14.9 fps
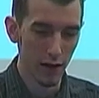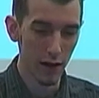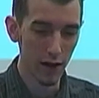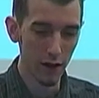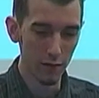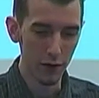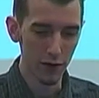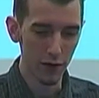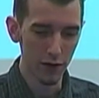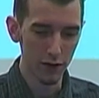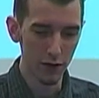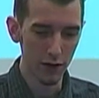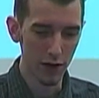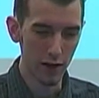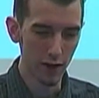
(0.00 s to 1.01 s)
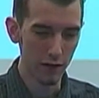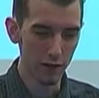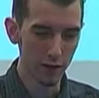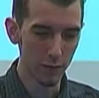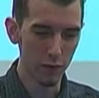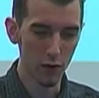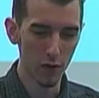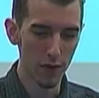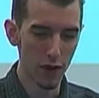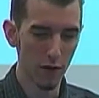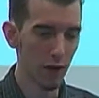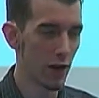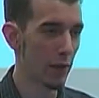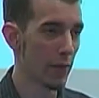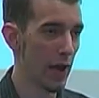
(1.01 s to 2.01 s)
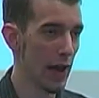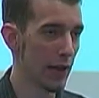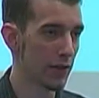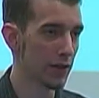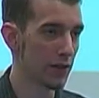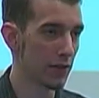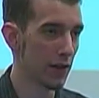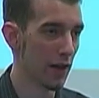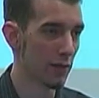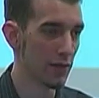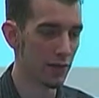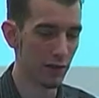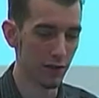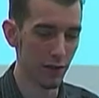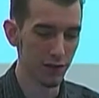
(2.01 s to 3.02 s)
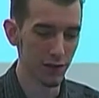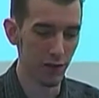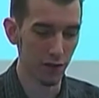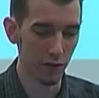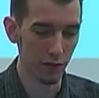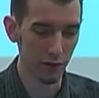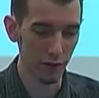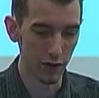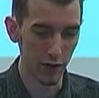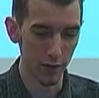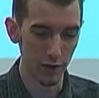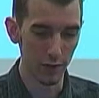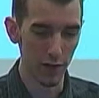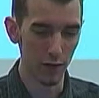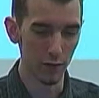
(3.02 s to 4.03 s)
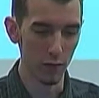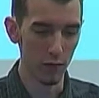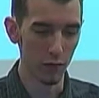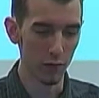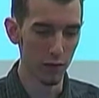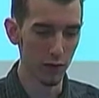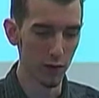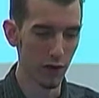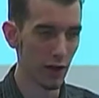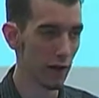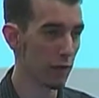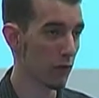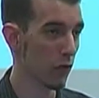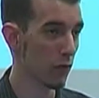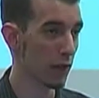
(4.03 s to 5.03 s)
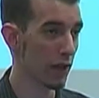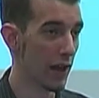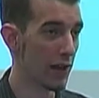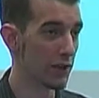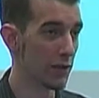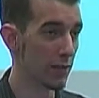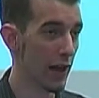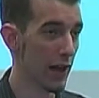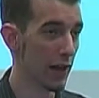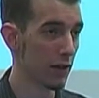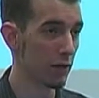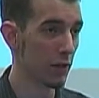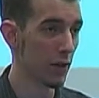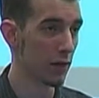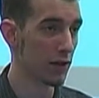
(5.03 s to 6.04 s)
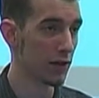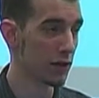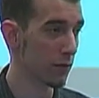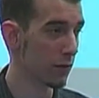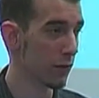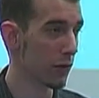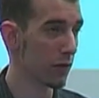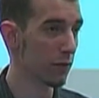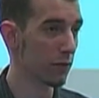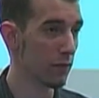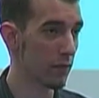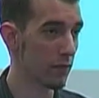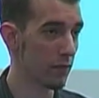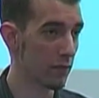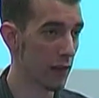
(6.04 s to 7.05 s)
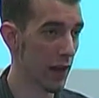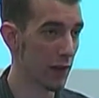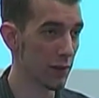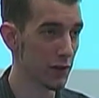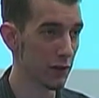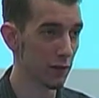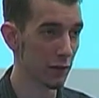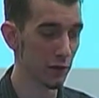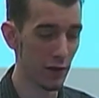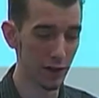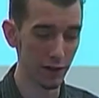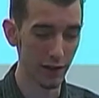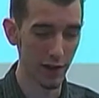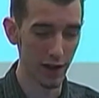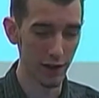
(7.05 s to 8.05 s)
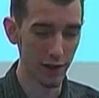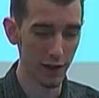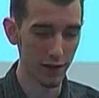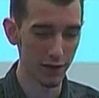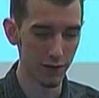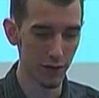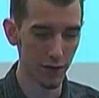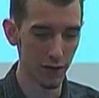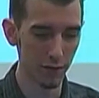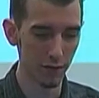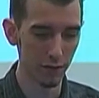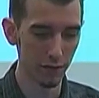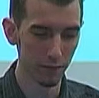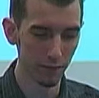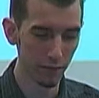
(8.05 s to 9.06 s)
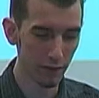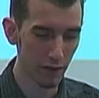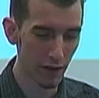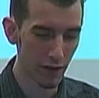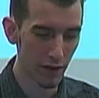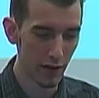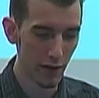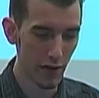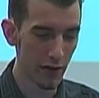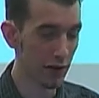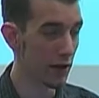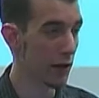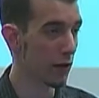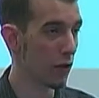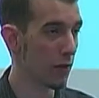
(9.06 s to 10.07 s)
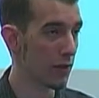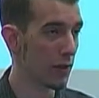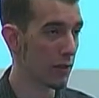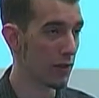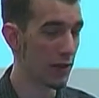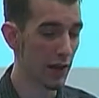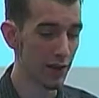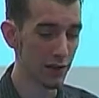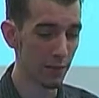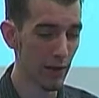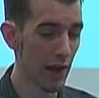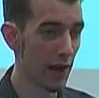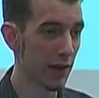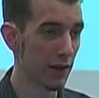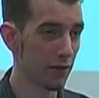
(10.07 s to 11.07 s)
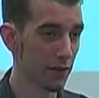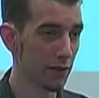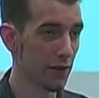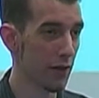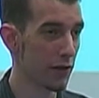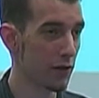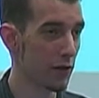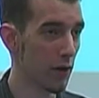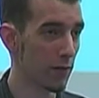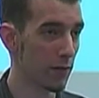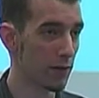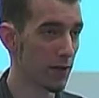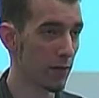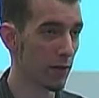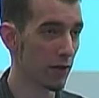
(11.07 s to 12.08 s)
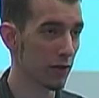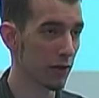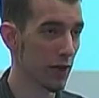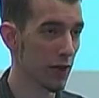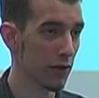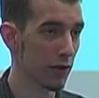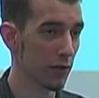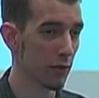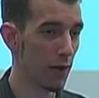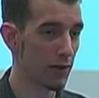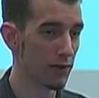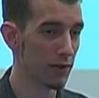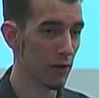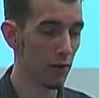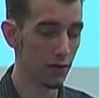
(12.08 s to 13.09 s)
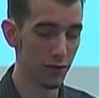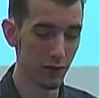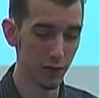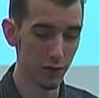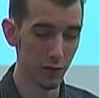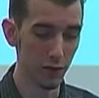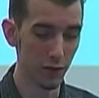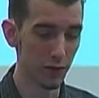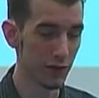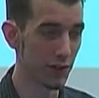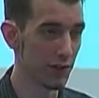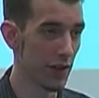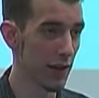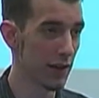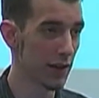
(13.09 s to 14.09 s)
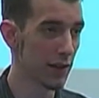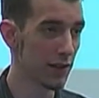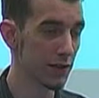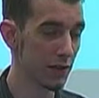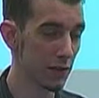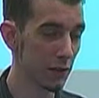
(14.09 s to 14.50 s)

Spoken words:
And also support marijuana PACs. These are things that are coming about more and more. Norml has a PAC where we support cannabis for friendly candidates. And I know MPP has a PAC, and there's a lot of new efforts coming online on the West Coast to support these candidates.